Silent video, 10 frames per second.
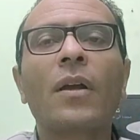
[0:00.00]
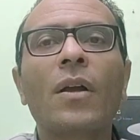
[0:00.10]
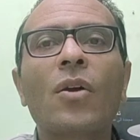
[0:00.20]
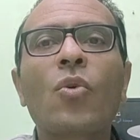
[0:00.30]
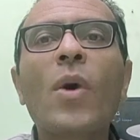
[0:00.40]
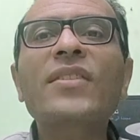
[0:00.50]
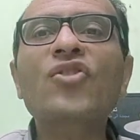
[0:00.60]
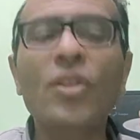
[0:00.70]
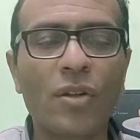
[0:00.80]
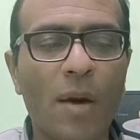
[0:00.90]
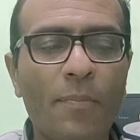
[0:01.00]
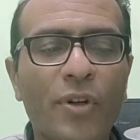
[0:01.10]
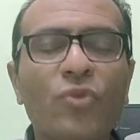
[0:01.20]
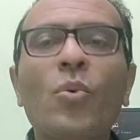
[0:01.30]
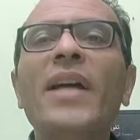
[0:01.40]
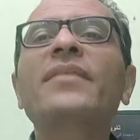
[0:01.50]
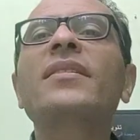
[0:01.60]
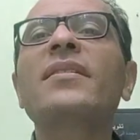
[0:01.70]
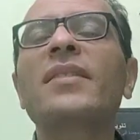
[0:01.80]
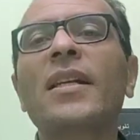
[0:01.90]
Question number
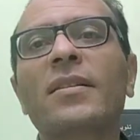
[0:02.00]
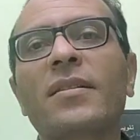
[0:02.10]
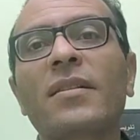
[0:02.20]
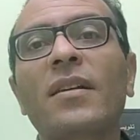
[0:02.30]
26